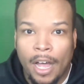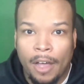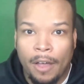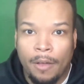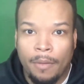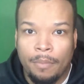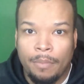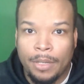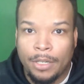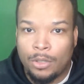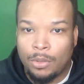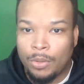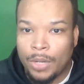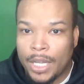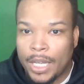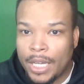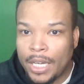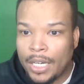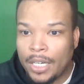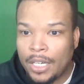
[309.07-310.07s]

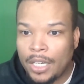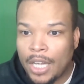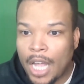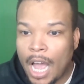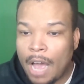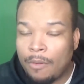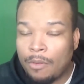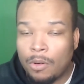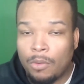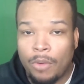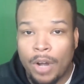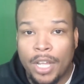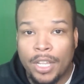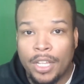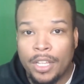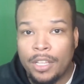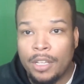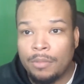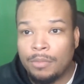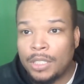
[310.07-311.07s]
Between, I would rather
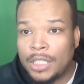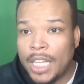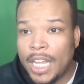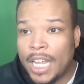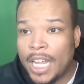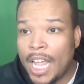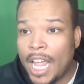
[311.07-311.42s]
them saying, hey,